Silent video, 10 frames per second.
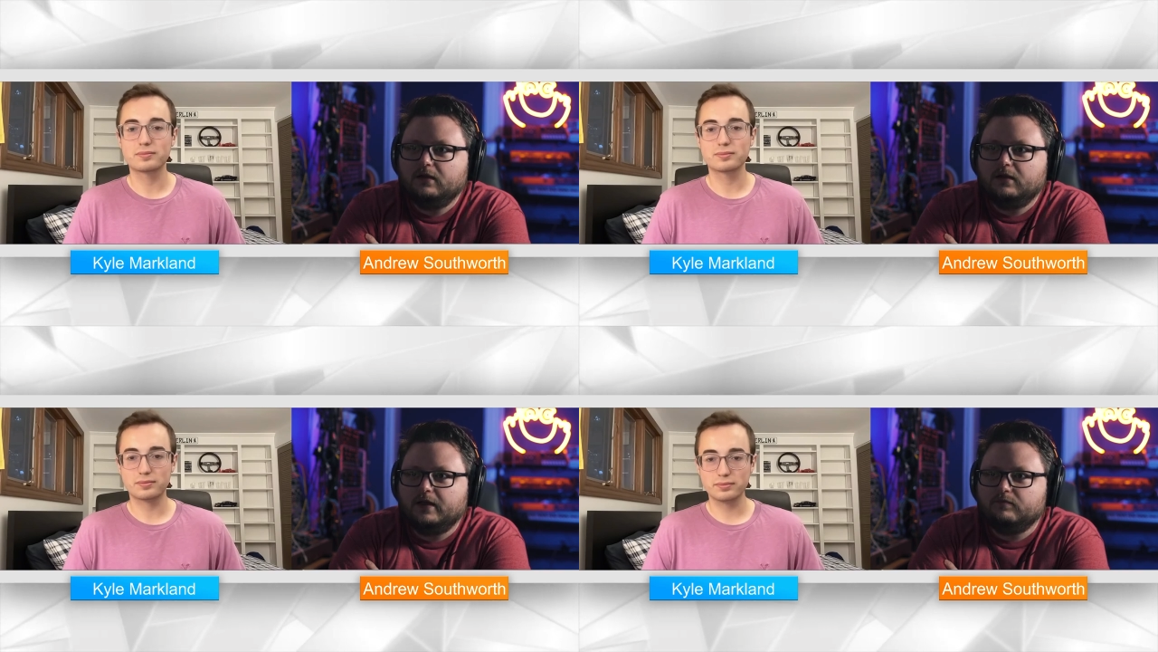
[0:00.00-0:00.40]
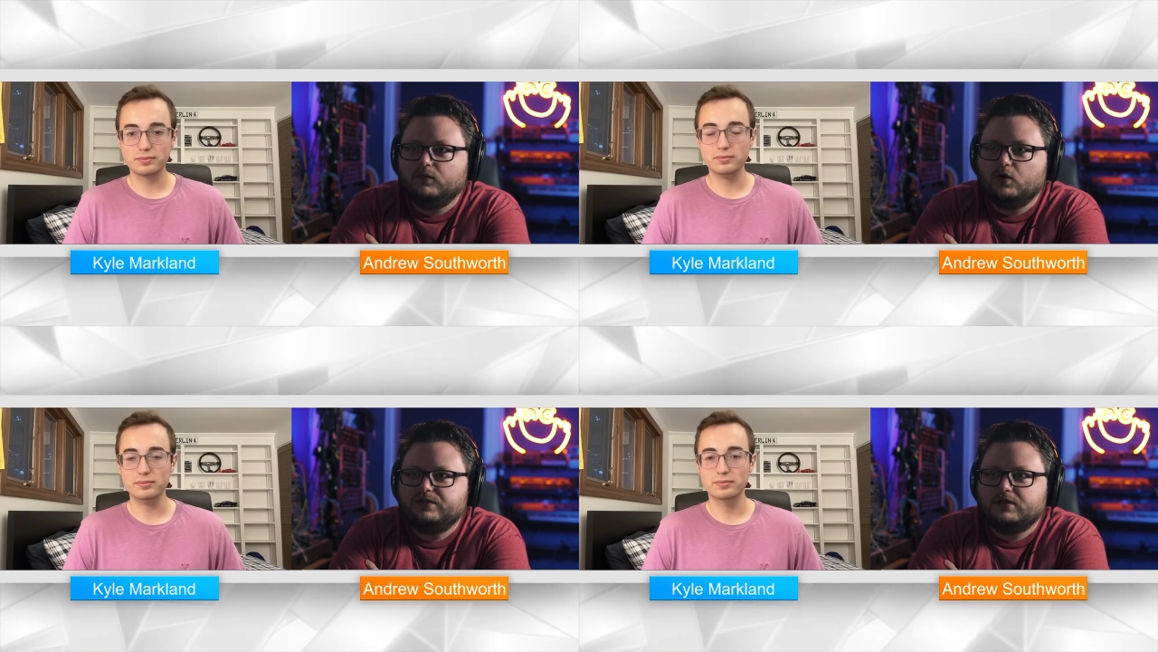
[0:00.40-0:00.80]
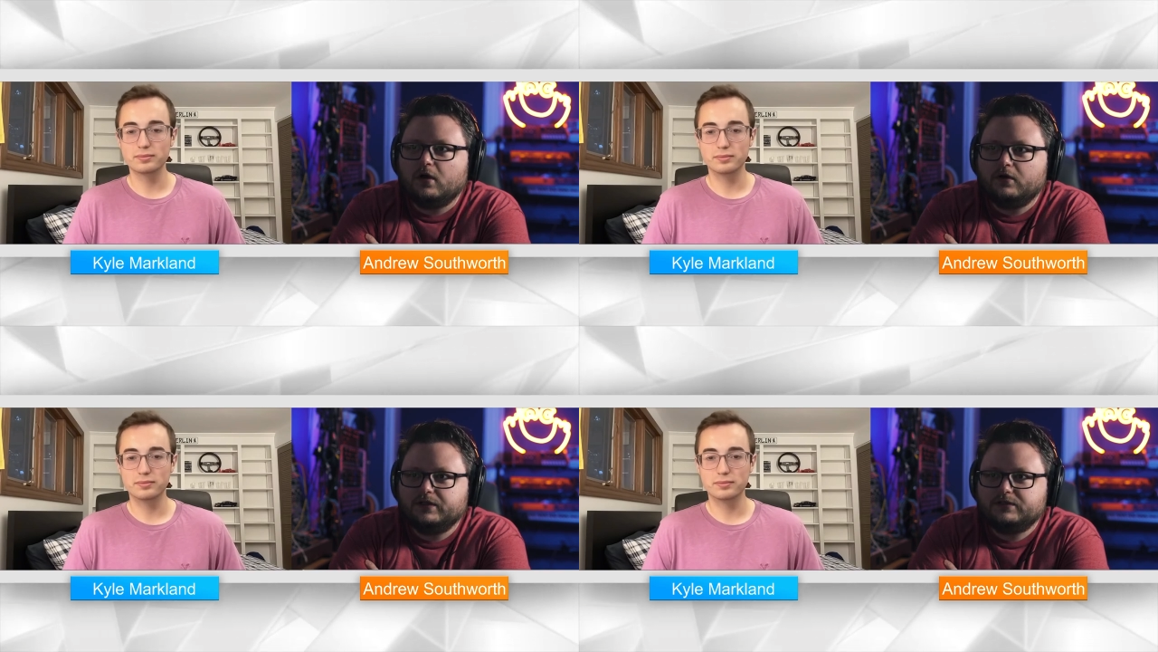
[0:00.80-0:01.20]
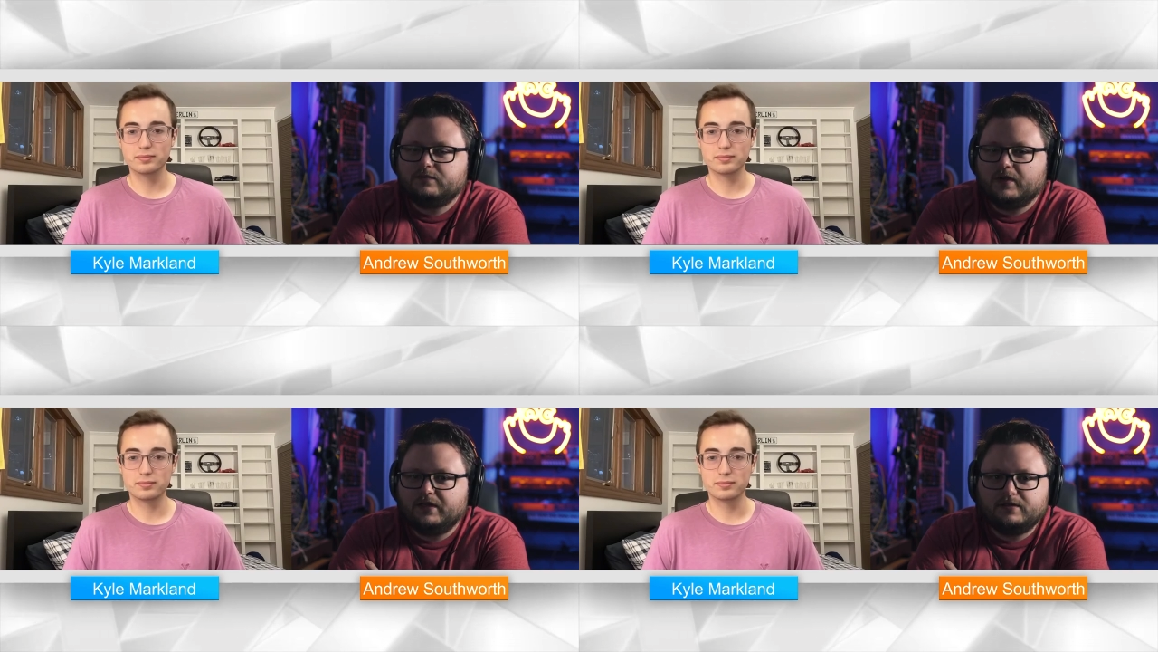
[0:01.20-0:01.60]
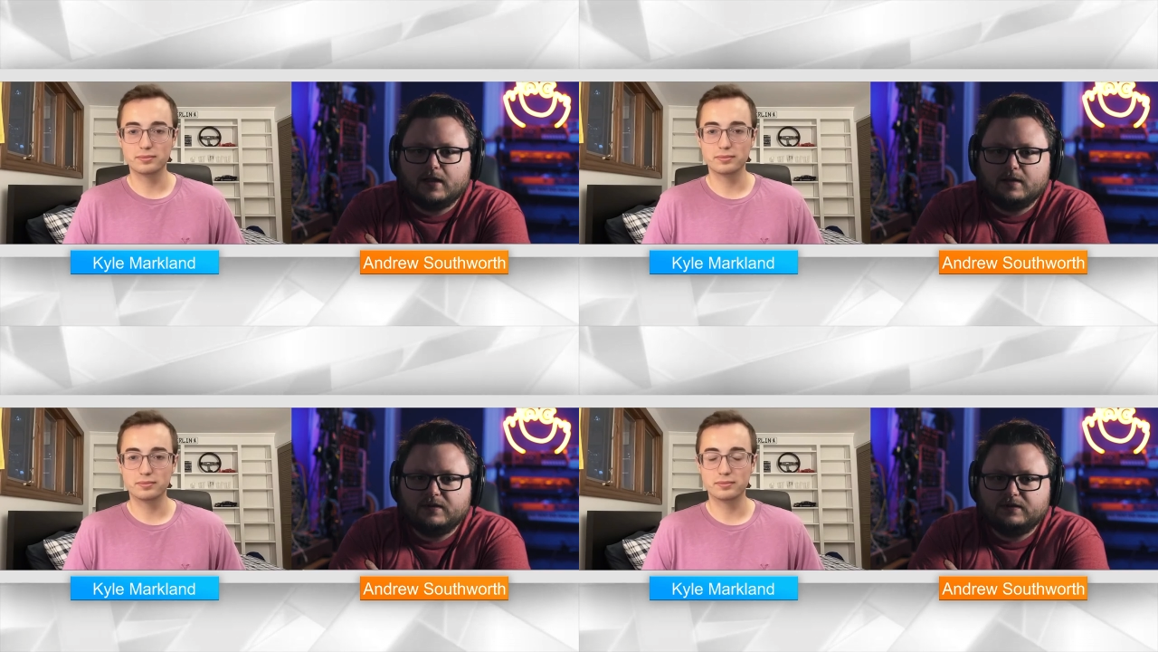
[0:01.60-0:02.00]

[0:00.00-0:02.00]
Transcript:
Speaker 1: And most artists, by the time that